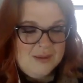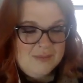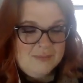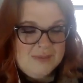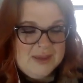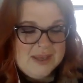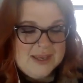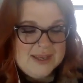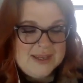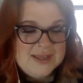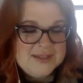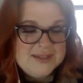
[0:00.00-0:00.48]

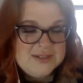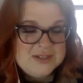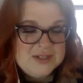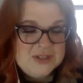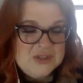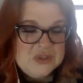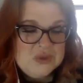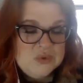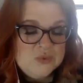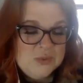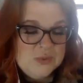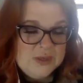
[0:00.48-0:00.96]
Because
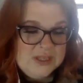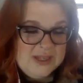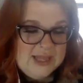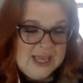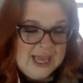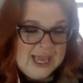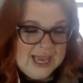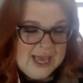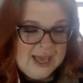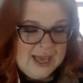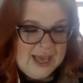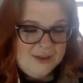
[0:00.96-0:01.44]
you will
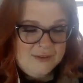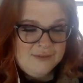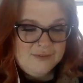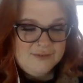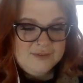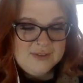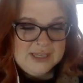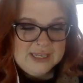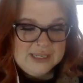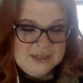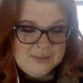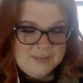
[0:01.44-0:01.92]
have
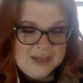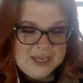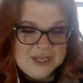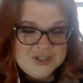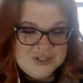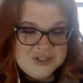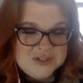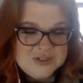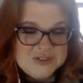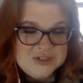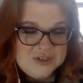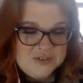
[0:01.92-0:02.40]

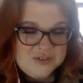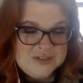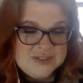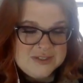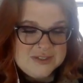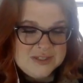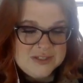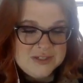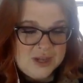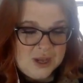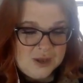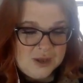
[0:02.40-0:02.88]
inpatient
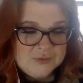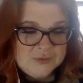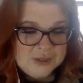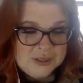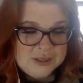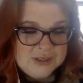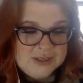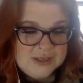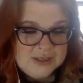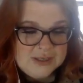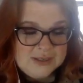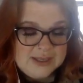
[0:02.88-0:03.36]
services
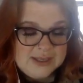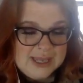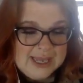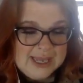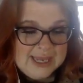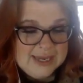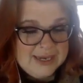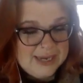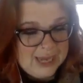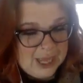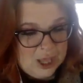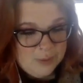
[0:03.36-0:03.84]
covered
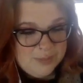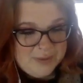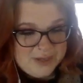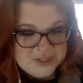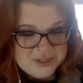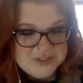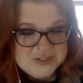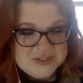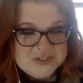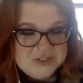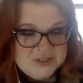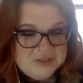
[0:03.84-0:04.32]
and
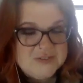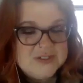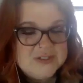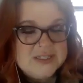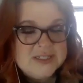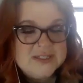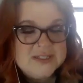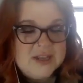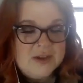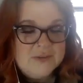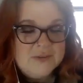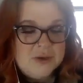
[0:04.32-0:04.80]
outpatient
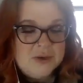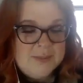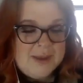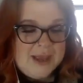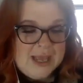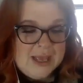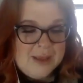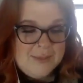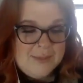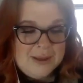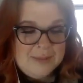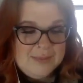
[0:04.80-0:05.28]
services covered
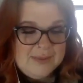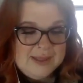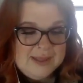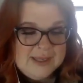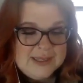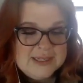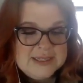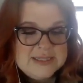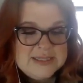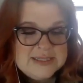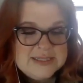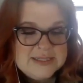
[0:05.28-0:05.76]
by MA
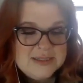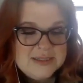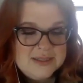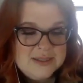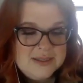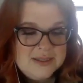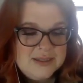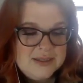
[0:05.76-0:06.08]
plans.